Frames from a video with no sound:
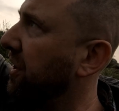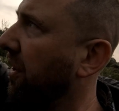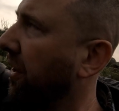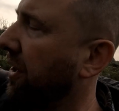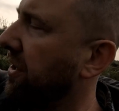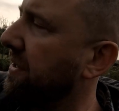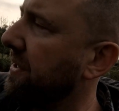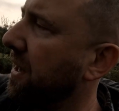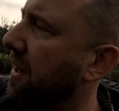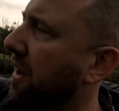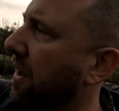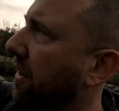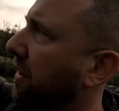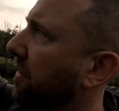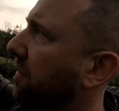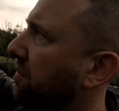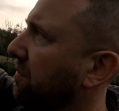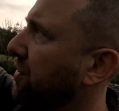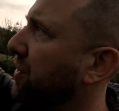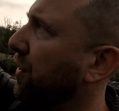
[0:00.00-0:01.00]
You've got the dark
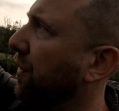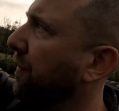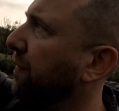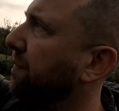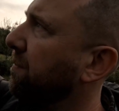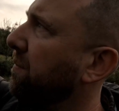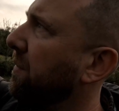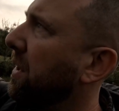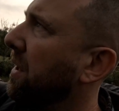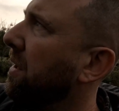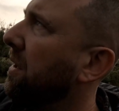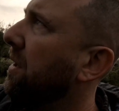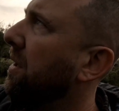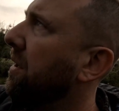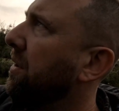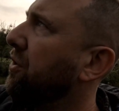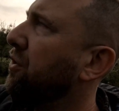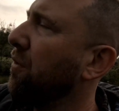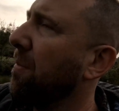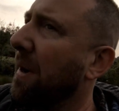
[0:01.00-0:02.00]
sort of
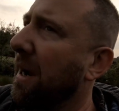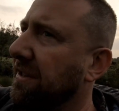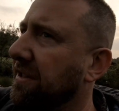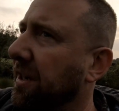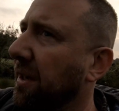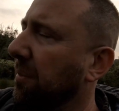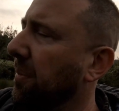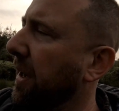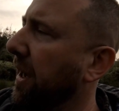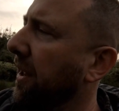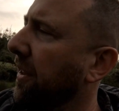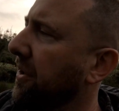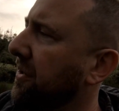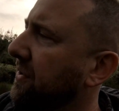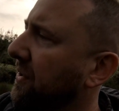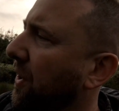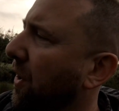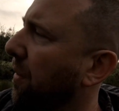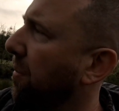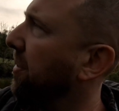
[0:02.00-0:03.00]
dramatic bit at the
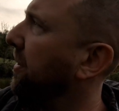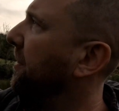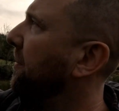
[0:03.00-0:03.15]
top